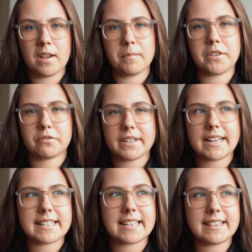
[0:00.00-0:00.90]
But 3
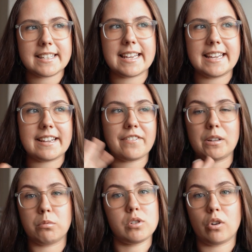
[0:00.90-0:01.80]
days in the city
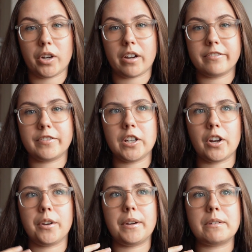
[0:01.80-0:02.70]
definitely was not enough. You
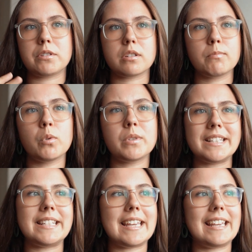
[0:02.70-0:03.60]
know, it's a small
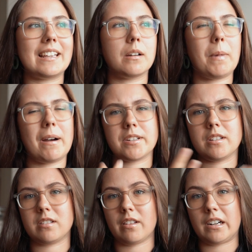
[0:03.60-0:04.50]
city in comparison
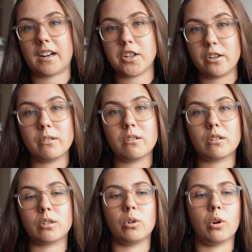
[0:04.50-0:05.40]
to something like New
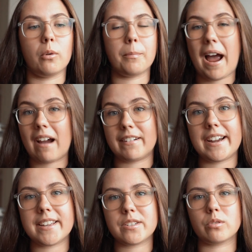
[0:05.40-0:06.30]
York or
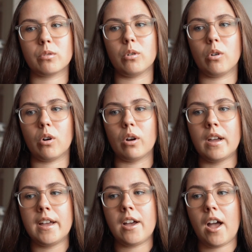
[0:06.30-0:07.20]
Paris or
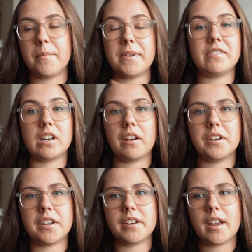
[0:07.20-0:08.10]
even
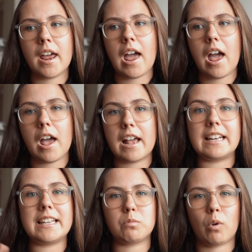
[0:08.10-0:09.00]
London, at
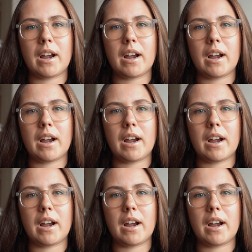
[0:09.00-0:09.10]
least what